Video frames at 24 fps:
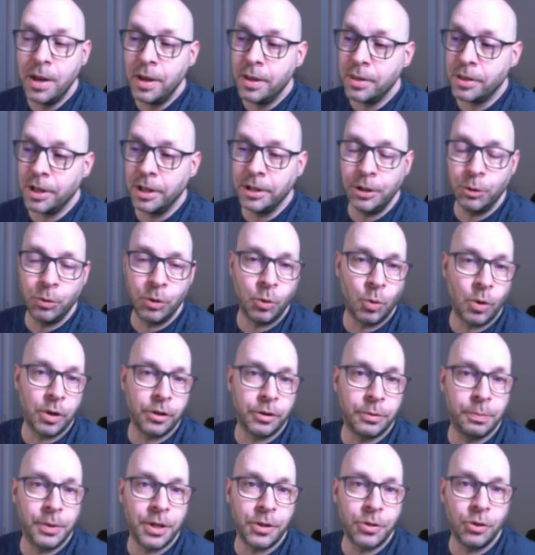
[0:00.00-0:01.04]
then you would want to
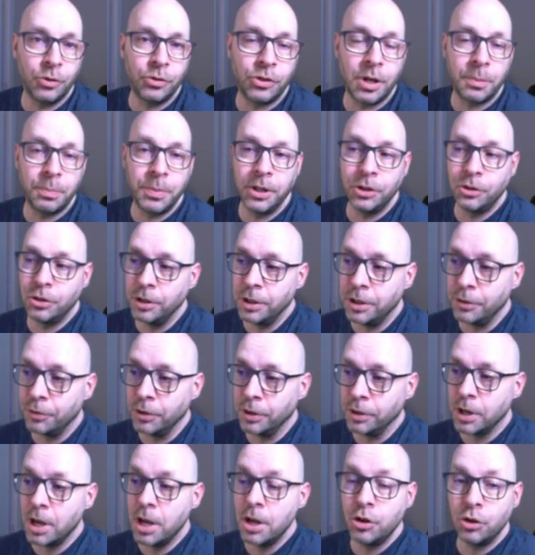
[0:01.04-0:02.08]
split those up into
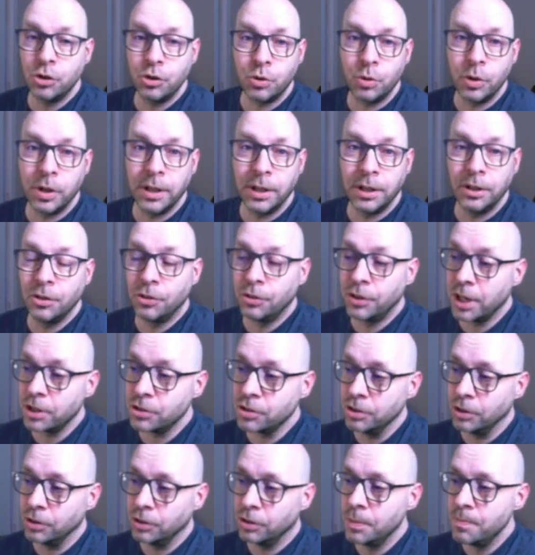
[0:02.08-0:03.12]
different string
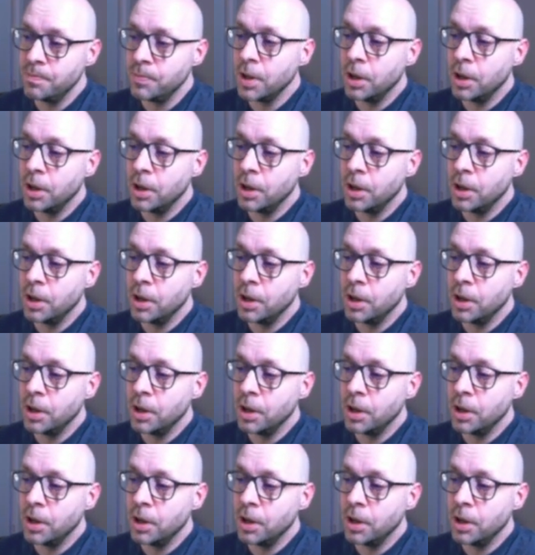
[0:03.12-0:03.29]
sections.